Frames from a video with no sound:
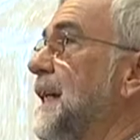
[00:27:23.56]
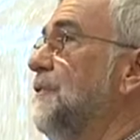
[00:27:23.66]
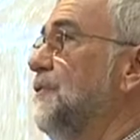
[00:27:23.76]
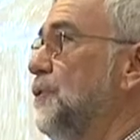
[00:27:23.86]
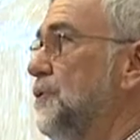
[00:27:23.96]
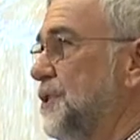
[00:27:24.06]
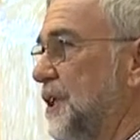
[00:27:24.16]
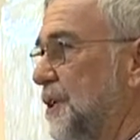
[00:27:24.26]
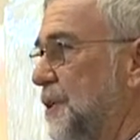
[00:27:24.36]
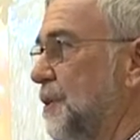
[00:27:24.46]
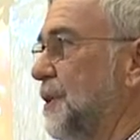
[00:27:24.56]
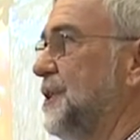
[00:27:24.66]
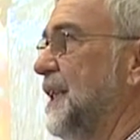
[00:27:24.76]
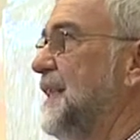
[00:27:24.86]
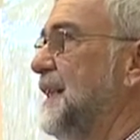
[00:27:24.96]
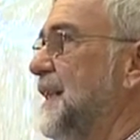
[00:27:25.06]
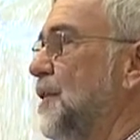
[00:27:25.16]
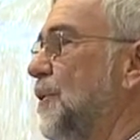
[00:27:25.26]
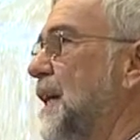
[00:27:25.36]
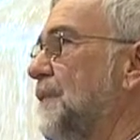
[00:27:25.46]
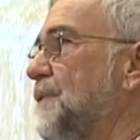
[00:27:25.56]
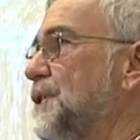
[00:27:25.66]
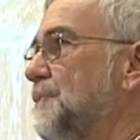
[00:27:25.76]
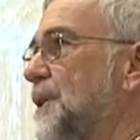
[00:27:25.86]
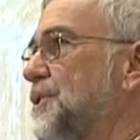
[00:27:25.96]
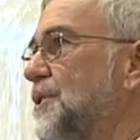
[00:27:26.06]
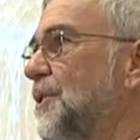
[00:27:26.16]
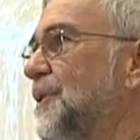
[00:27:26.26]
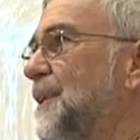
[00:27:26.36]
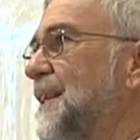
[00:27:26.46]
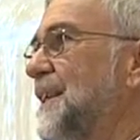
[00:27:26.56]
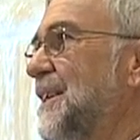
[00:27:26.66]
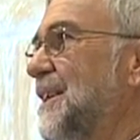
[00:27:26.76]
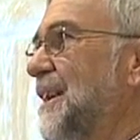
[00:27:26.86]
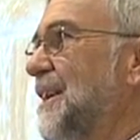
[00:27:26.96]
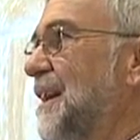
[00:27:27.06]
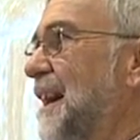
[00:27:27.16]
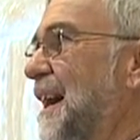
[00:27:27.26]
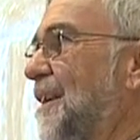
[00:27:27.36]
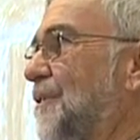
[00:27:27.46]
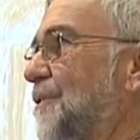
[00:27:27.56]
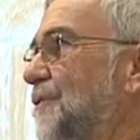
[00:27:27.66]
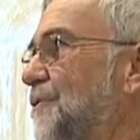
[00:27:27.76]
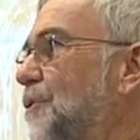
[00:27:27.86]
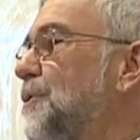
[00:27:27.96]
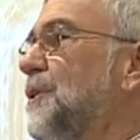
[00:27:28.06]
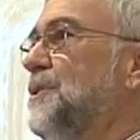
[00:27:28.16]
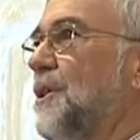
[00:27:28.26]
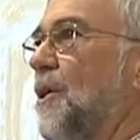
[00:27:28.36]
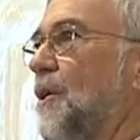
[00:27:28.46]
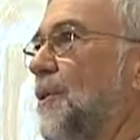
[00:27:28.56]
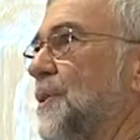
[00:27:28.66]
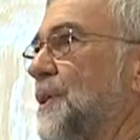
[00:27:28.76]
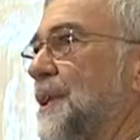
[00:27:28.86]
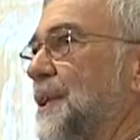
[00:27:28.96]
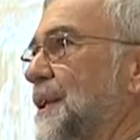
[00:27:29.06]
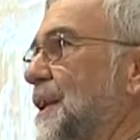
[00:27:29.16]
In food security, we have a special focus on